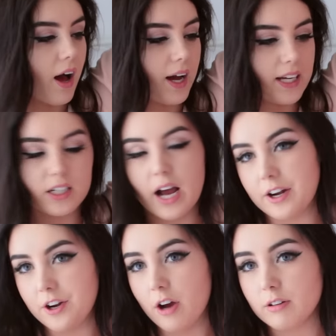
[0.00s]
I,
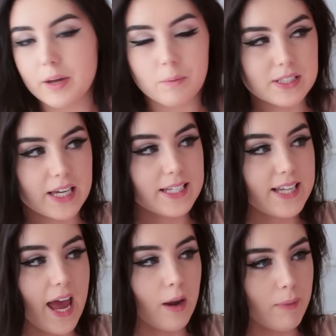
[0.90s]
I don't know. It was like
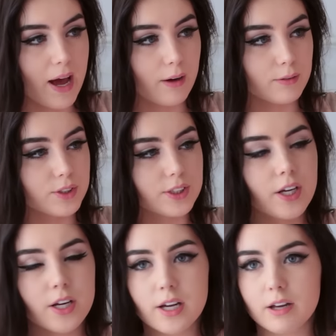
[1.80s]

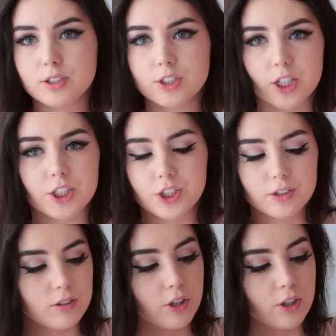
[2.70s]
£10. Such